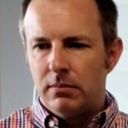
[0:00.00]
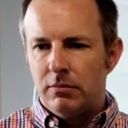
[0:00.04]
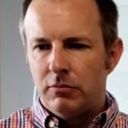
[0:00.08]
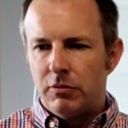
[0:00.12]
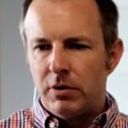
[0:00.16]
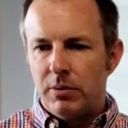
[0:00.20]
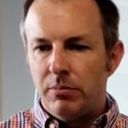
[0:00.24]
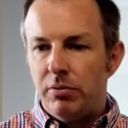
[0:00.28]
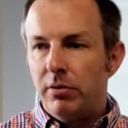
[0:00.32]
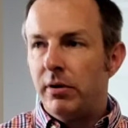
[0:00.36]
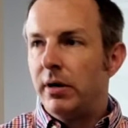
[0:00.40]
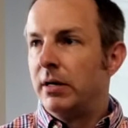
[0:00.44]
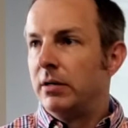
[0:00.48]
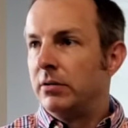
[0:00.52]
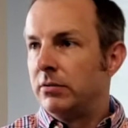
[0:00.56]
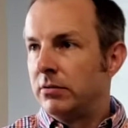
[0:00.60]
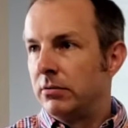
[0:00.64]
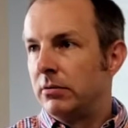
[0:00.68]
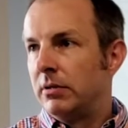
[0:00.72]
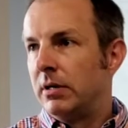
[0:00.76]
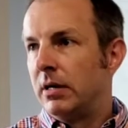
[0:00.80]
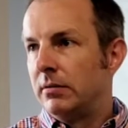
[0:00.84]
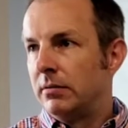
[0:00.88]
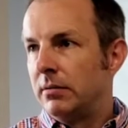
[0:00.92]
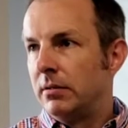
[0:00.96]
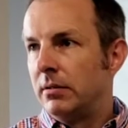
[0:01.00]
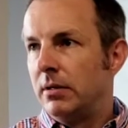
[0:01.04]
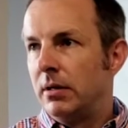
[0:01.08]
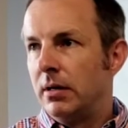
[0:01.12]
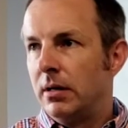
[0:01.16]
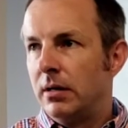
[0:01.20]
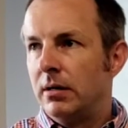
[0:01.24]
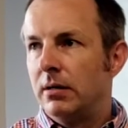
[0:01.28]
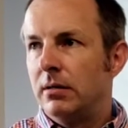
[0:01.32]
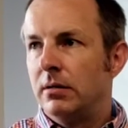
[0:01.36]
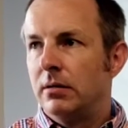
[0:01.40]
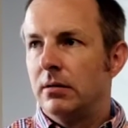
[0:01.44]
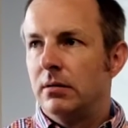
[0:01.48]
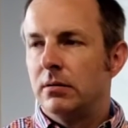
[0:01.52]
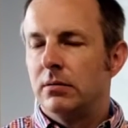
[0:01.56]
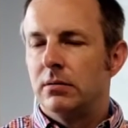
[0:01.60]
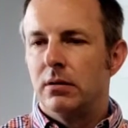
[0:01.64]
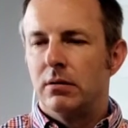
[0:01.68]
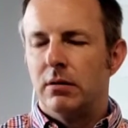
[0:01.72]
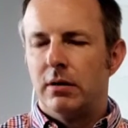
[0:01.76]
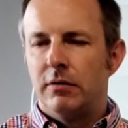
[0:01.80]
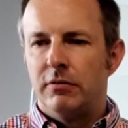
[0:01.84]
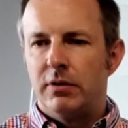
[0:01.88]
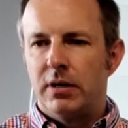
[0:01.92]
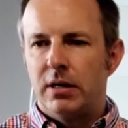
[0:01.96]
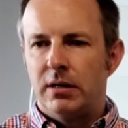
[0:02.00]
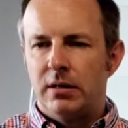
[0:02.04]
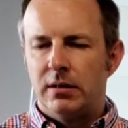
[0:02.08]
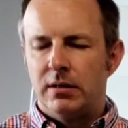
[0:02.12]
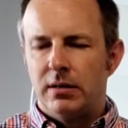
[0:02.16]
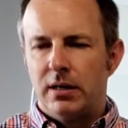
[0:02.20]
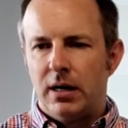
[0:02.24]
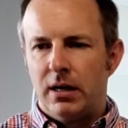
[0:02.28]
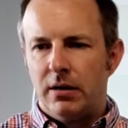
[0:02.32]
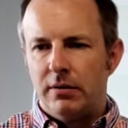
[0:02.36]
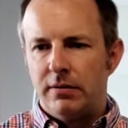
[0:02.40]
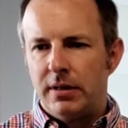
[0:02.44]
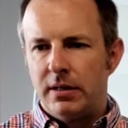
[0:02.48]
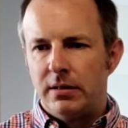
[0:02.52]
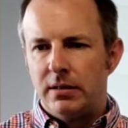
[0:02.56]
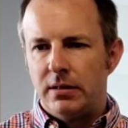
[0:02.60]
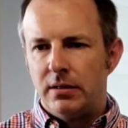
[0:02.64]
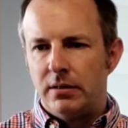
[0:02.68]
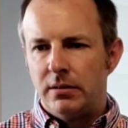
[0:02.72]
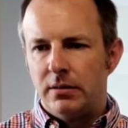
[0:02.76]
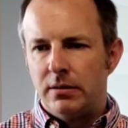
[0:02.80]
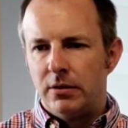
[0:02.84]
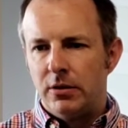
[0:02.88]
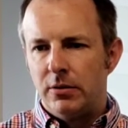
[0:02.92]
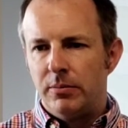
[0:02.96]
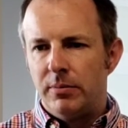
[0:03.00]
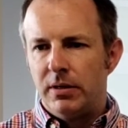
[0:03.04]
replace throughout the day. So I've kind of dialed that in a little